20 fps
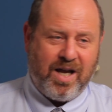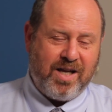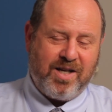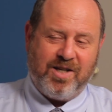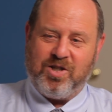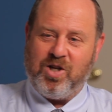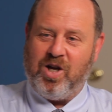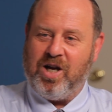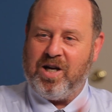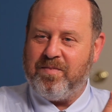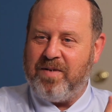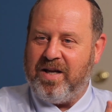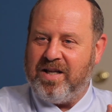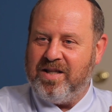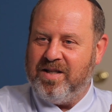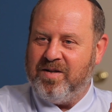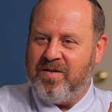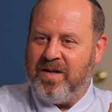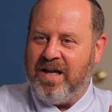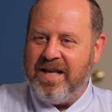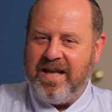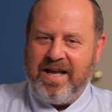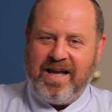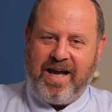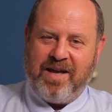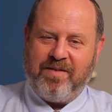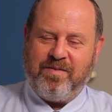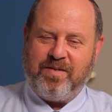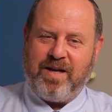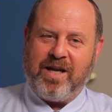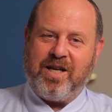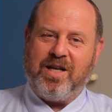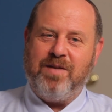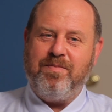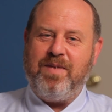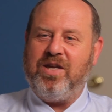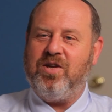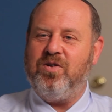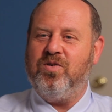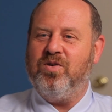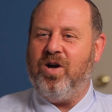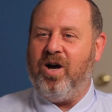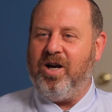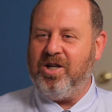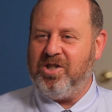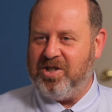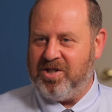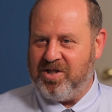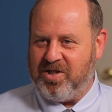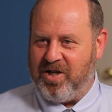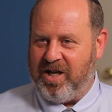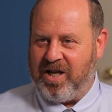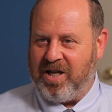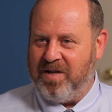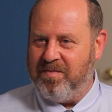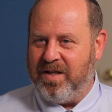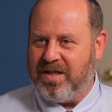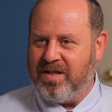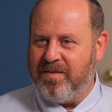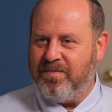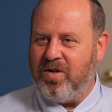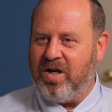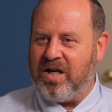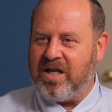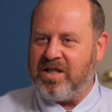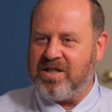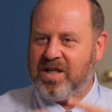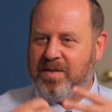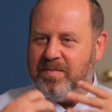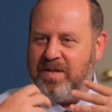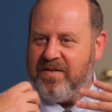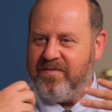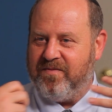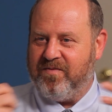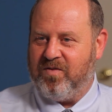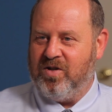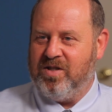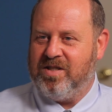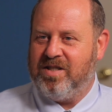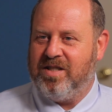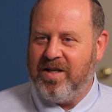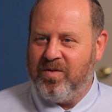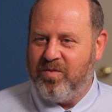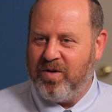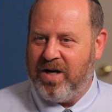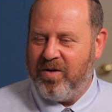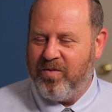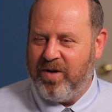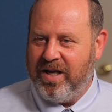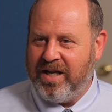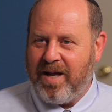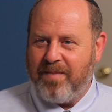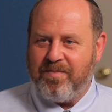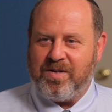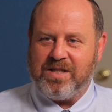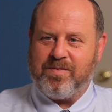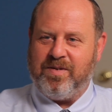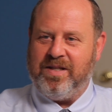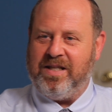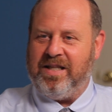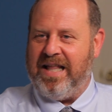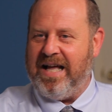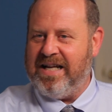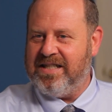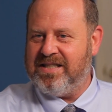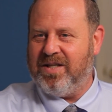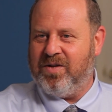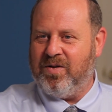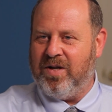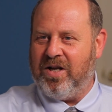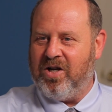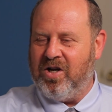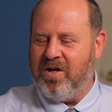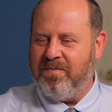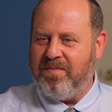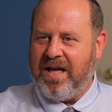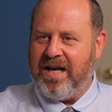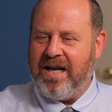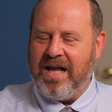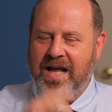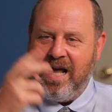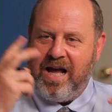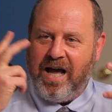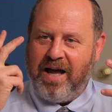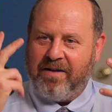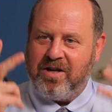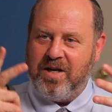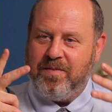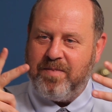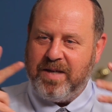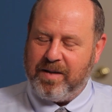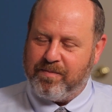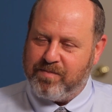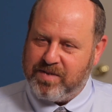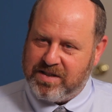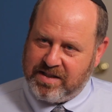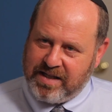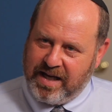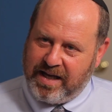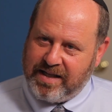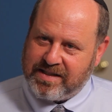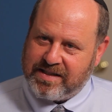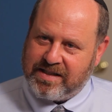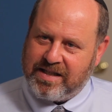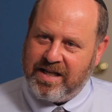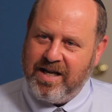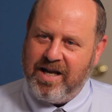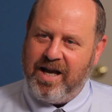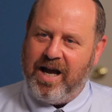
I'm going to talk about it. I'm going to make you nauseous talking about the book. It's going to be the first thing when I wake up. It's going to be the last thing when I go to bed. I'm going to be obsessed.